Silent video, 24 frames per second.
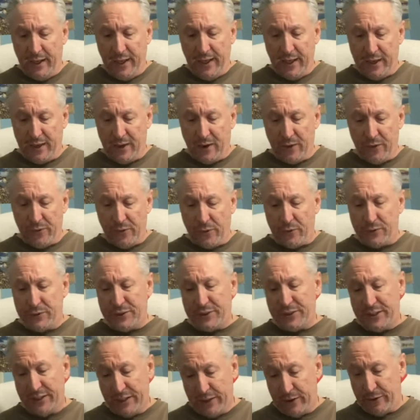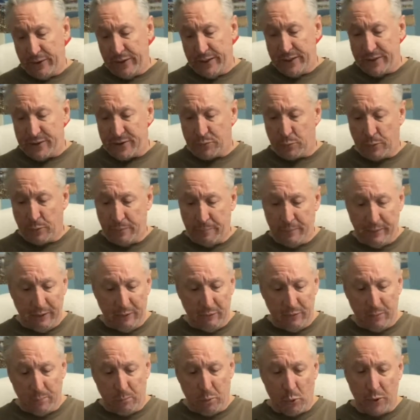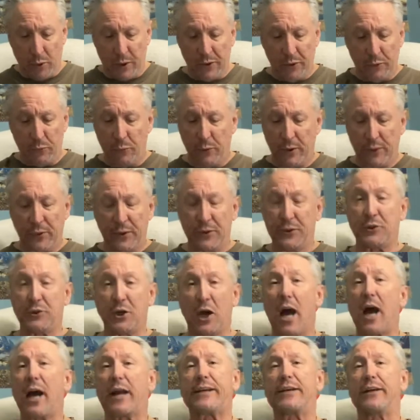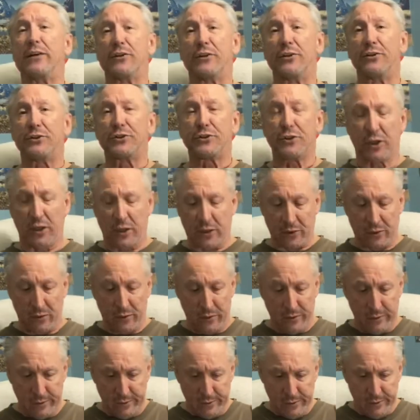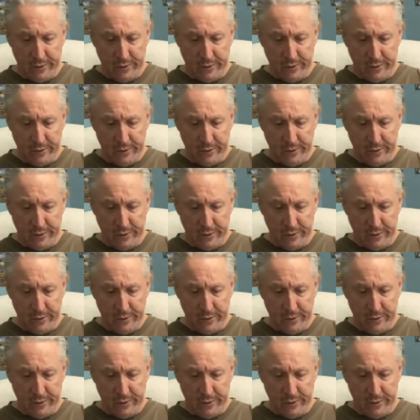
and although serious, would be reported with a jocular chuckle.